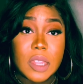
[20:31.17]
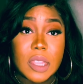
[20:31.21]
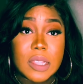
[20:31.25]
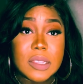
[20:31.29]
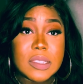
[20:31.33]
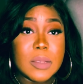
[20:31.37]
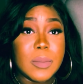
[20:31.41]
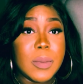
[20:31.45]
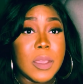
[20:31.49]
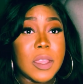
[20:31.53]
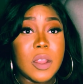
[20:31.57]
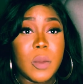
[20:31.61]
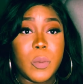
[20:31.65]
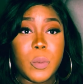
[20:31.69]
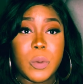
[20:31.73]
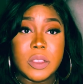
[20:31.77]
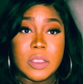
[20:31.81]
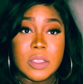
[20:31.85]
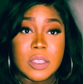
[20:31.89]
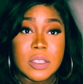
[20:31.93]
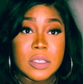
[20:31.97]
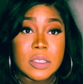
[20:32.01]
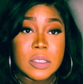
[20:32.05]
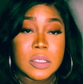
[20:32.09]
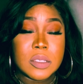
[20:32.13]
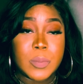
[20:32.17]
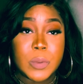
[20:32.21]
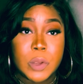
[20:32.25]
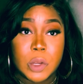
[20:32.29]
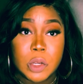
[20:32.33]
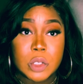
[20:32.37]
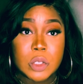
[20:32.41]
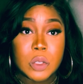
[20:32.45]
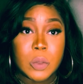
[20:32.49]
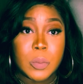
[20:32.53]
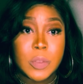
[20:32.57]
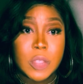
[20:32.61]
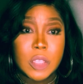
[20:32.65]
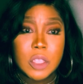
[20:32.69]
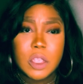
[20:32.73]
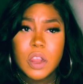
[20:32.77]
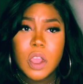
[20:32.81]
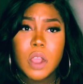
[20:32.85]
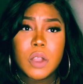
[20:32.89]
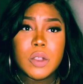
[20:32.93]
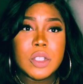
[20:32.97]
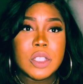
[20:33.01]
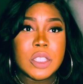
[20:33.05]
to meet up with this spiritual mentor.